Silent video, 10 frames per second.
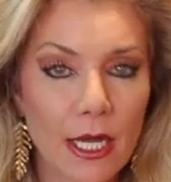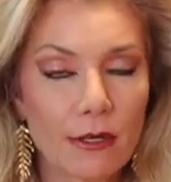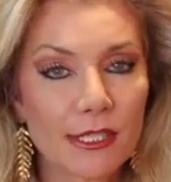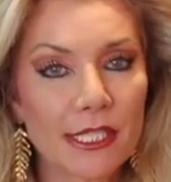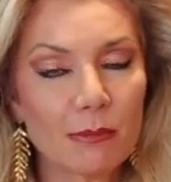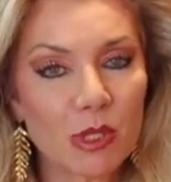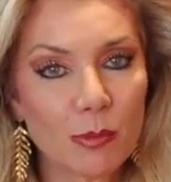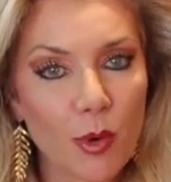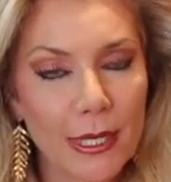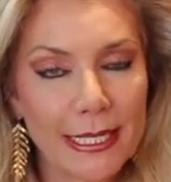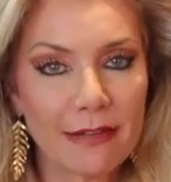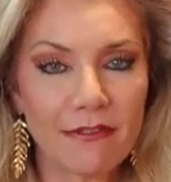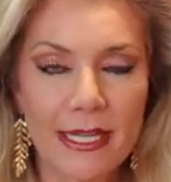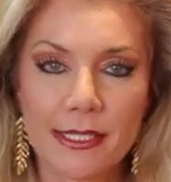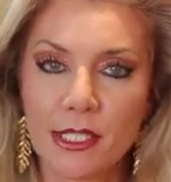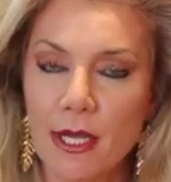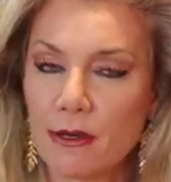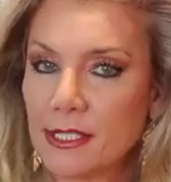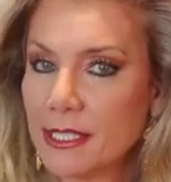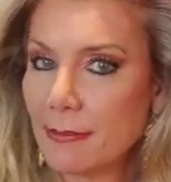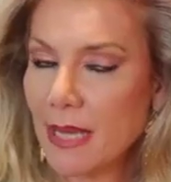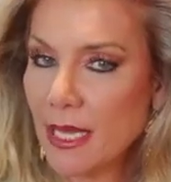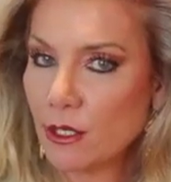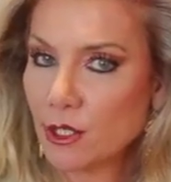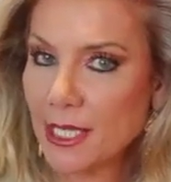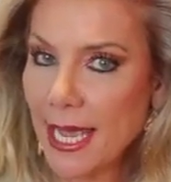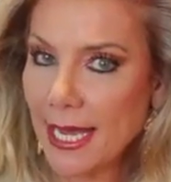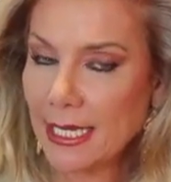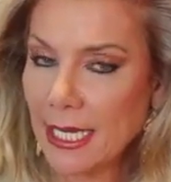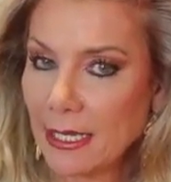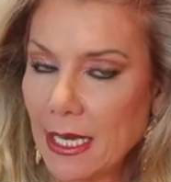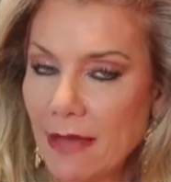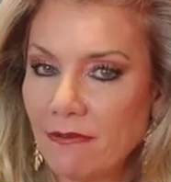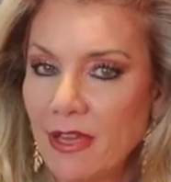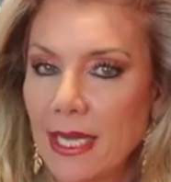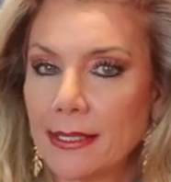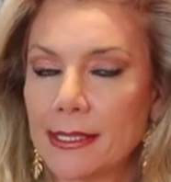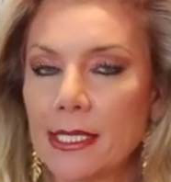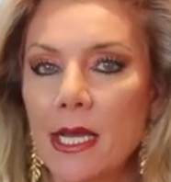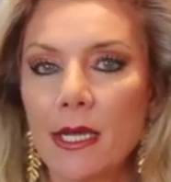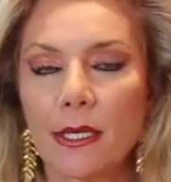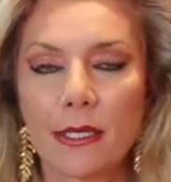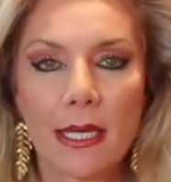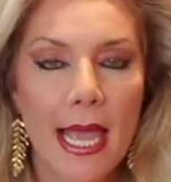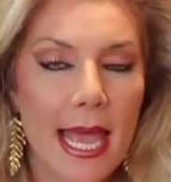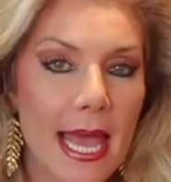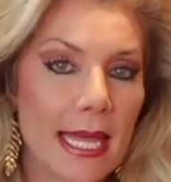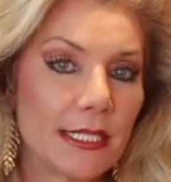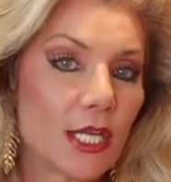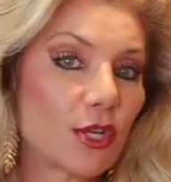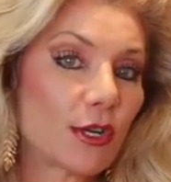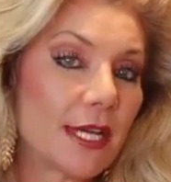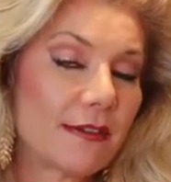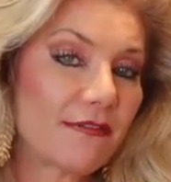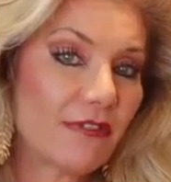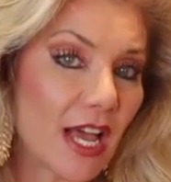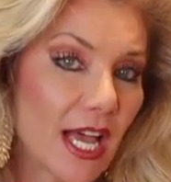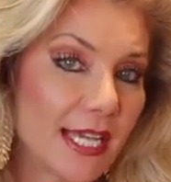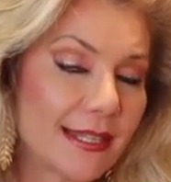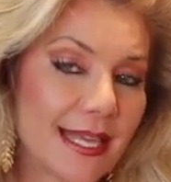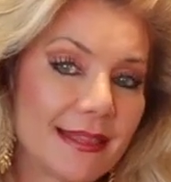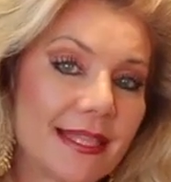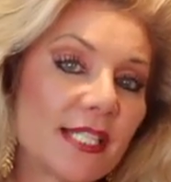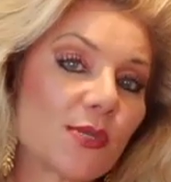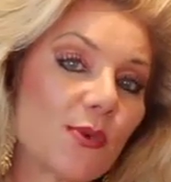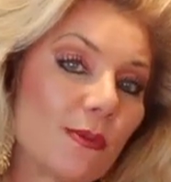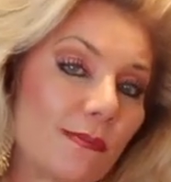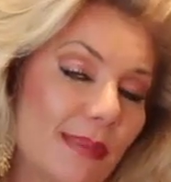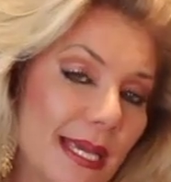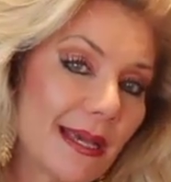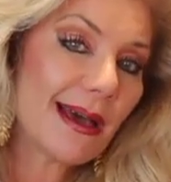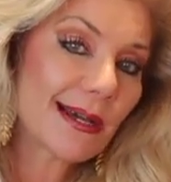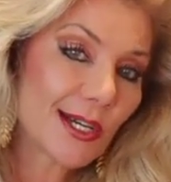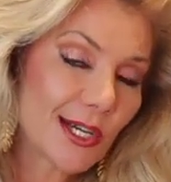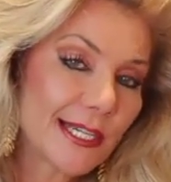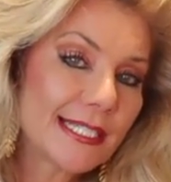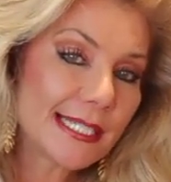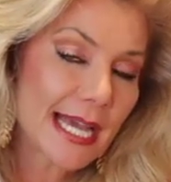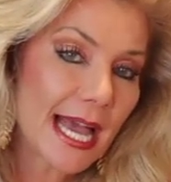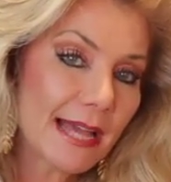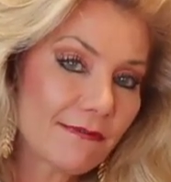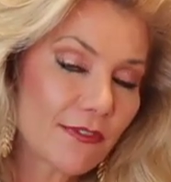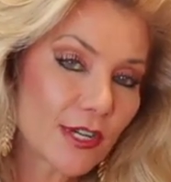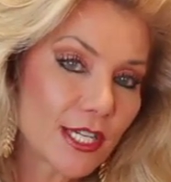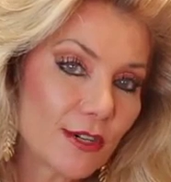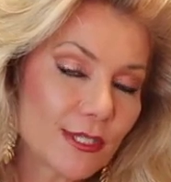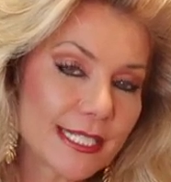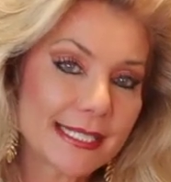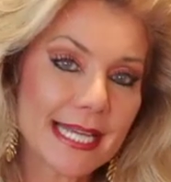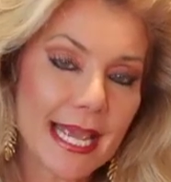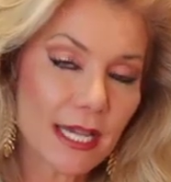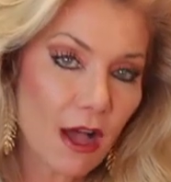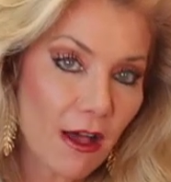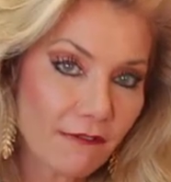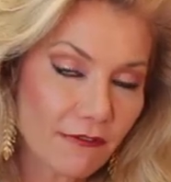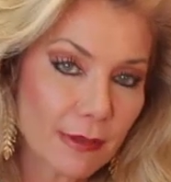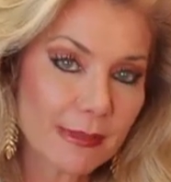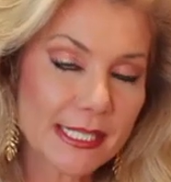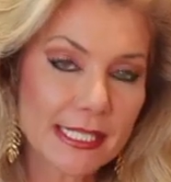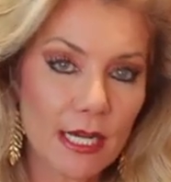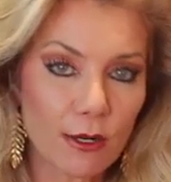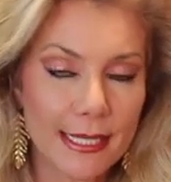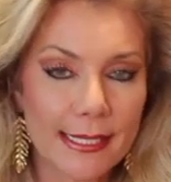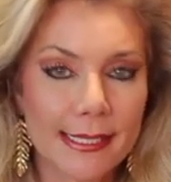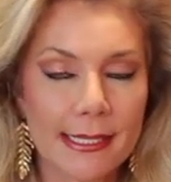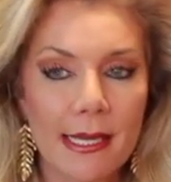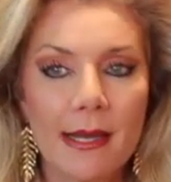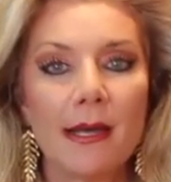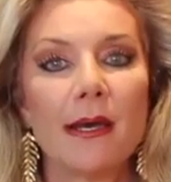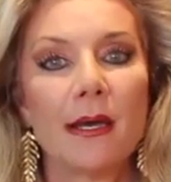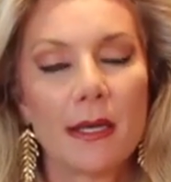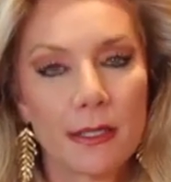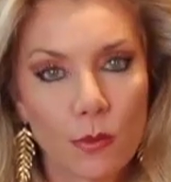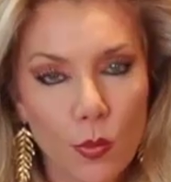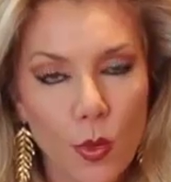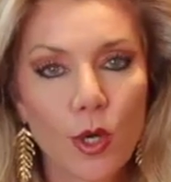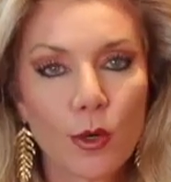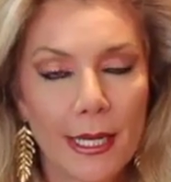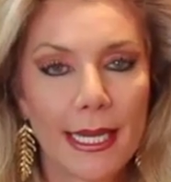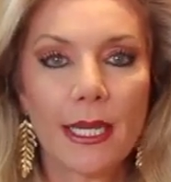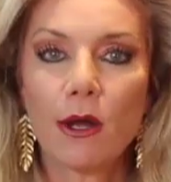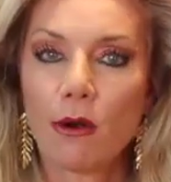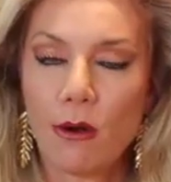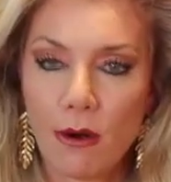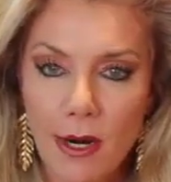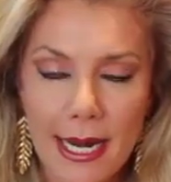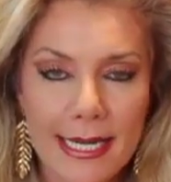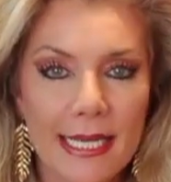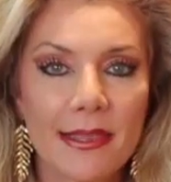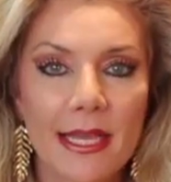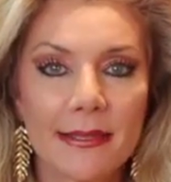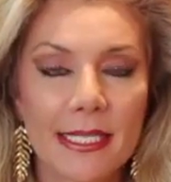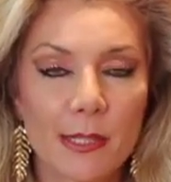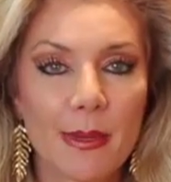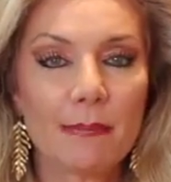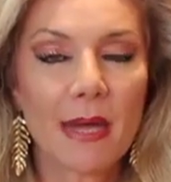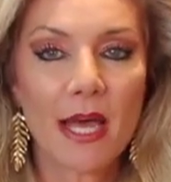Go to some sporting events, go to some entertaining events, and you're going to find that this will be a good time for you to take off from serious worry or anything that's been